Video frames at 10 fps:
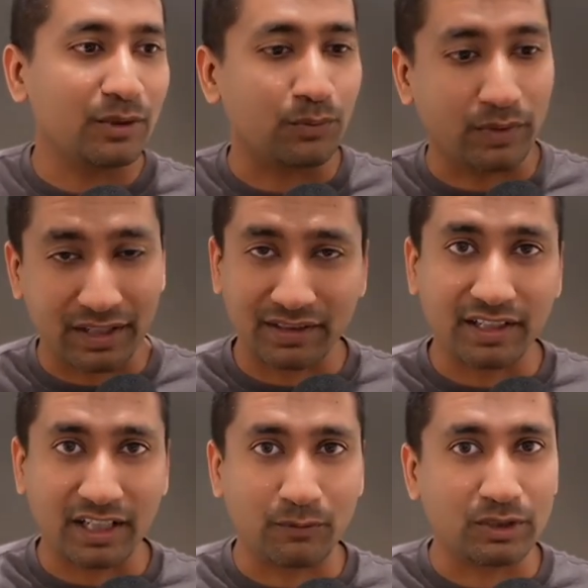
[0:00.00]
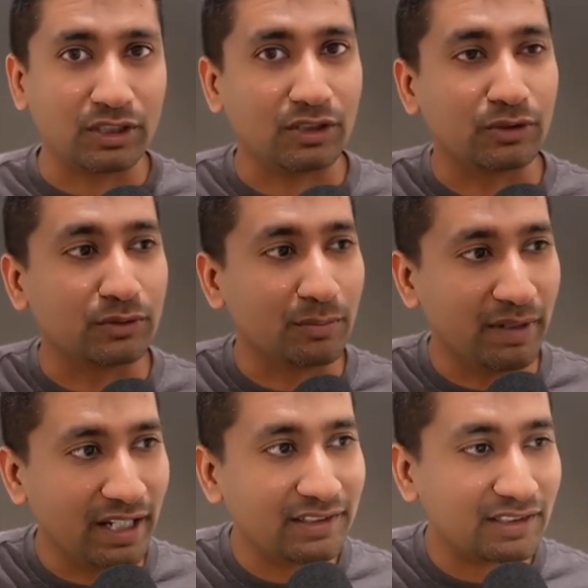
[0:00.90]
resonating with you the
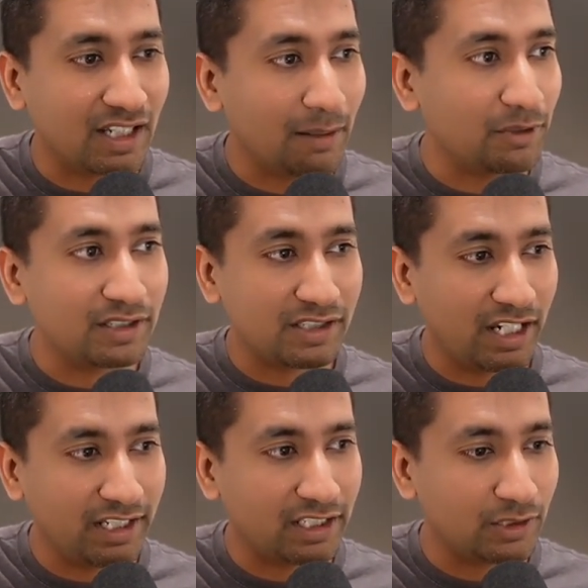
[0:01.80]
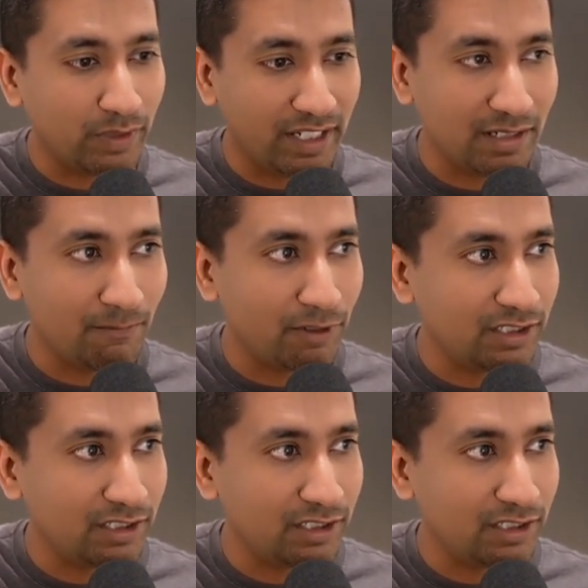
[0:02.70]
best. I'm going to take a random one